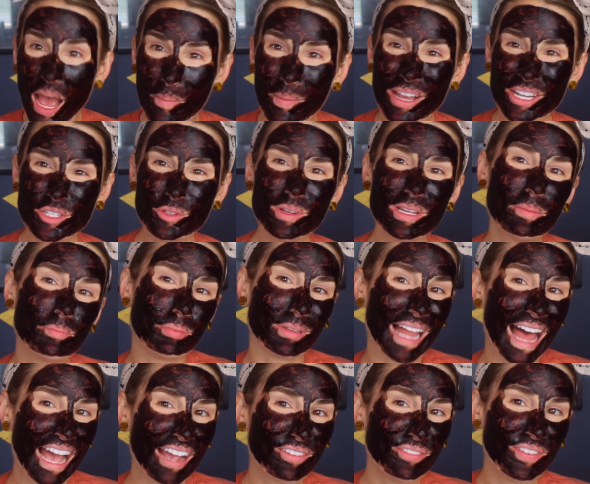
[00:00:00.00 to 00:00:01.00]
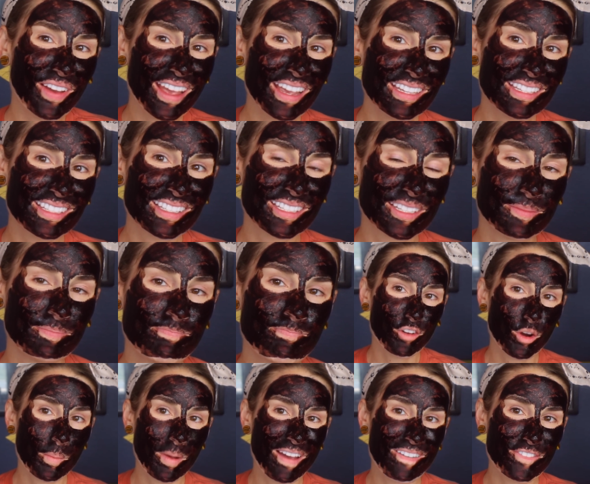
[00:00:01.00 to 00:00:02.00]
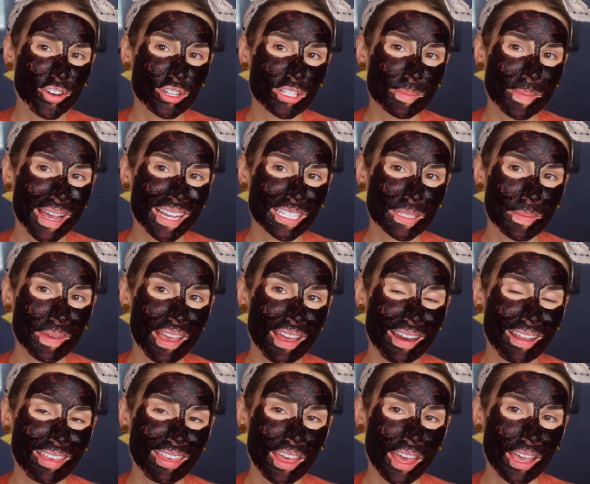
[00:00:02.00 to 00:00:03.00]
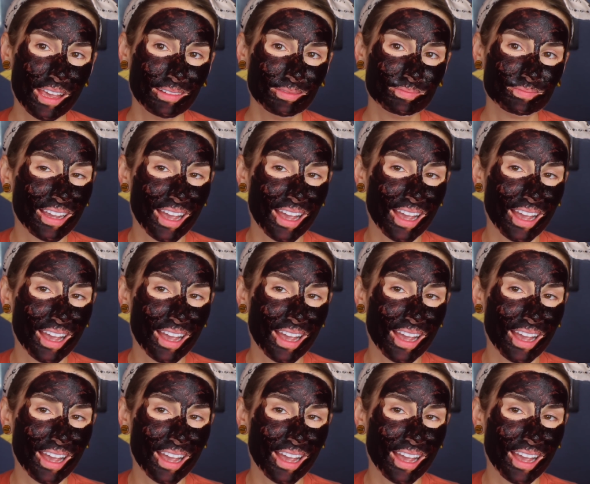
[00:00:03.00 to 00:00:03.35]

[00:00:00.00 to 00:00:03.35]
Am I doing blackface for my first Mask Me Anything?